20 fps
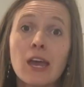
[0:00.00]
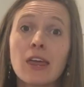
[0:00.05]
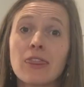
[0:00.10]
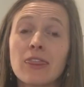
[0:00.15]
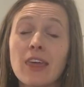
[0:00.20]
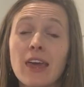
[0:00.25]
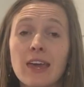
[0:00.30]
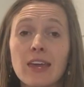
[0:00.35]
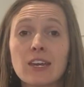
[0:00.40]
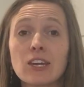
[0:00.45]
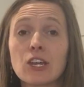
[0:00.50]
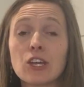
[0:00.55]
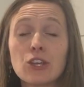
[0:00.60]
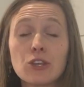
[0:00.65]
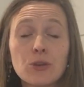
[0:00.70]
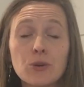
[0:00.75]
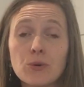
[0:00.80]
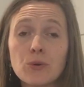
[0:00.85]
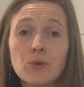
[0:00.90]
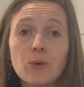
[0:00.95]
then
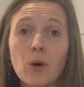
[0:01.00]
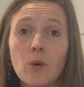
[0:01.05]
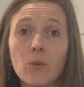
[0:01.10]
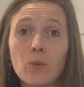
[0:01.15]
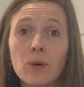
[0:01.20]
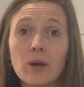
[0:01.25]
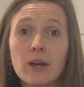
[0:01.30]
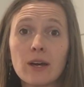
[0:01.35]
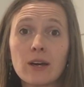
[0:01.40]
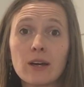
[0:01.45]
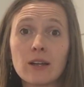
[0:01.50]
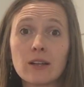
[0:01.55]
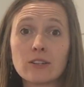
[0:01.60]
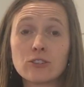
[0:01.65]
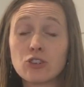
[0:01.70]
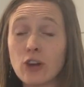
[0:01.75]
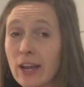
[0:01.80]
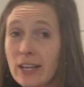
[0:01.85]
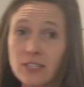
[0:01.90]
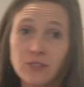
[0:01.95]
you will
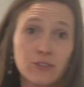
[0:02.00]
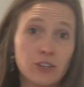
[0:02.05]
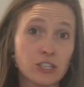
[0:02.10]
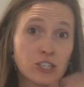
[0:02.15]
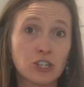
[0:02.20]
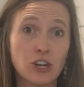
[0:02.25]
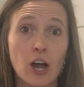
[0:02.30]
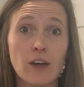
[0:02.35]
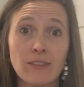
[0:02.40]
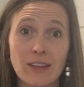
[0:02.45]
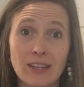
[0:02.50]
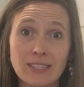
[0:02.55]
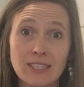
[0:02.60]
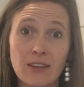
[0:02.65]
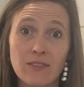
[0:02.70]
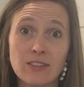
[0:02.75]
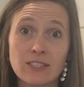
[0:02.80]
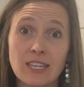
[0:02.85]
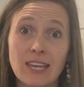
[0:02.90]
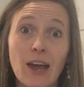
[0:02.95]
transfer it to your online
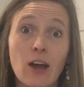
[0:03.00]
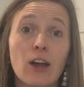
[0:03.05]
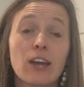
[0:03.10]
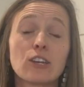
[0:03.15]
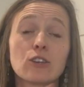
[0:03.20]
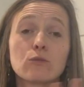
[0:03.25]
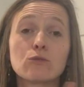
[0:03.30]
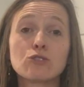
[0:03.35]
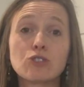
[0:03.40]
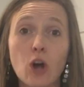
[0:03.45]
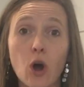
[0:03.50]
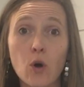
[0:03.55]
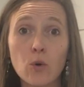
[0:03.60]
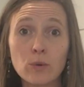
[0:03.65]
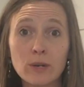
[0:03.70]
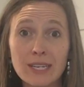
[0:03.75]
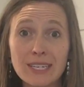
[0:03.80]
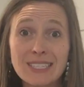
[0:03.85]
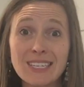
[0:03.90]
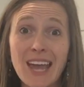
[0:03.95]
savings account, and you don't
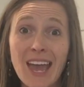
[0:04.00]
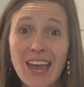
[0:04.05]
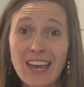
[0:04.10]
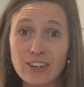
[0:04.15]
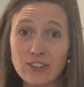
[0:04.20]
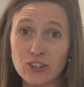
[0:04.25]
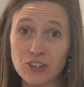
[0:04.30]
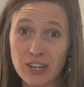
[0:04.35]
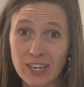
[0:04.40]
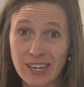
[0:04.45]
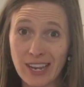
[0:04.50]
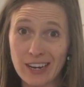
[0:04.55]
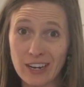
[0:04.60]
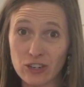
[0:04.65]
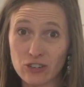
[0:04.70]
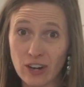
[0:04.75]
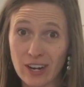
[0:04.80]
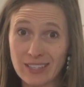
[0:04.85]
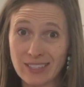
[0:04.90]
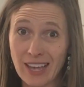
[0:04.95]
need to enter in any
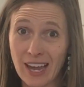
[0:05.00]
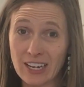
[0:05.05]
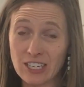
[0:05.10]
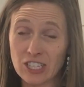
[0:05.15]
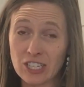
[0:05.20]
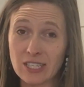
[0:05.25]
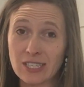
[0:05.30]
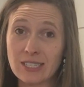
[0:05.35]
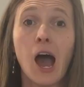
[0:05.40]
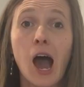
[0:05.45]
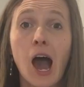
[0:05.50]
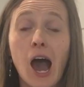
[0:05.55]
transactions.